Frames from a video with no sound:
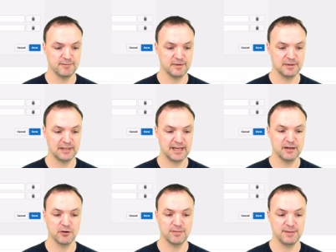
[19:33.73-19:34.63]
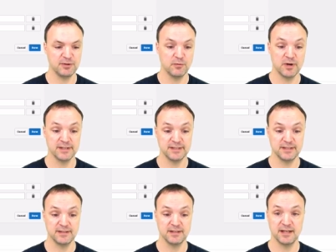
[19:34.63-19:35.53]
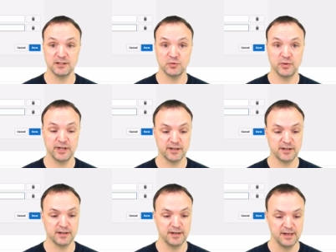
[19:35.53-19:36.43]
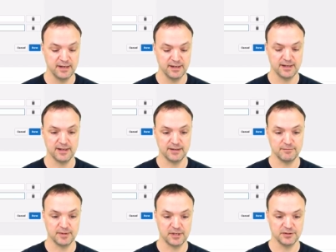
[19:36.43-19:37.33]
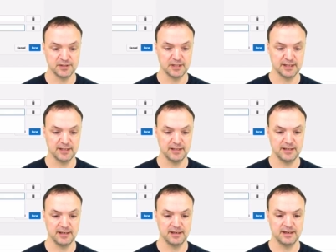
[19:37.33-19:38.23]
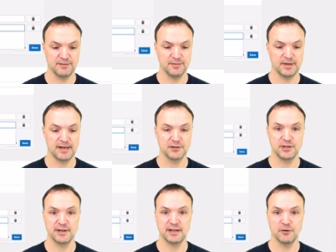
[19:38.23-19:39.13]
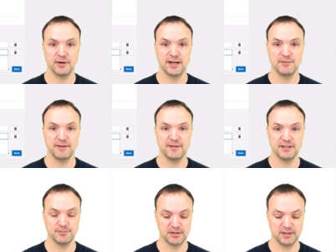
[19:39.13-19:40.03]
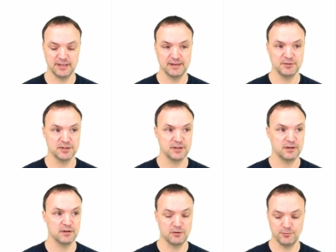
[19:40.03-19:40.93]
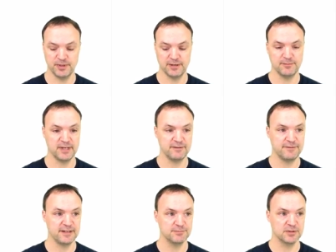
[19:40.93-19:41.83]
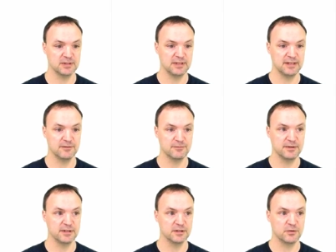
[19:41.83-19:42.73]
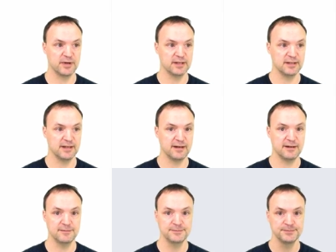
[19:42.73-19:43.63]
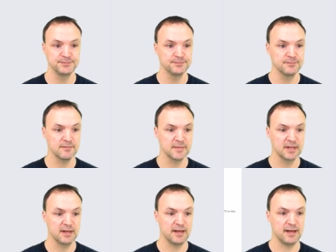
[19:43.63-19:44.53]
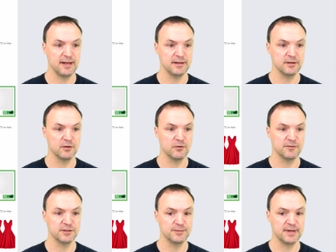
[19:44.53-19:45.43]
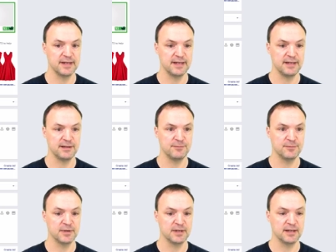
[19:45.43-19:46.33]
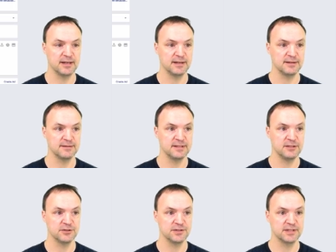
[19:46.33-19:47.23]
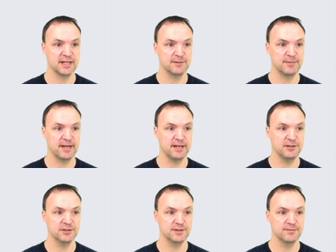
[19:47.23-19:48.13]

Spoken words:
link, or maybe you wanted Twitter, I'll just click in here. Actually, I got to go get my Facebook link. I'm just going to open up my Facebook link real quickly here and go over to my Teachers Tech page.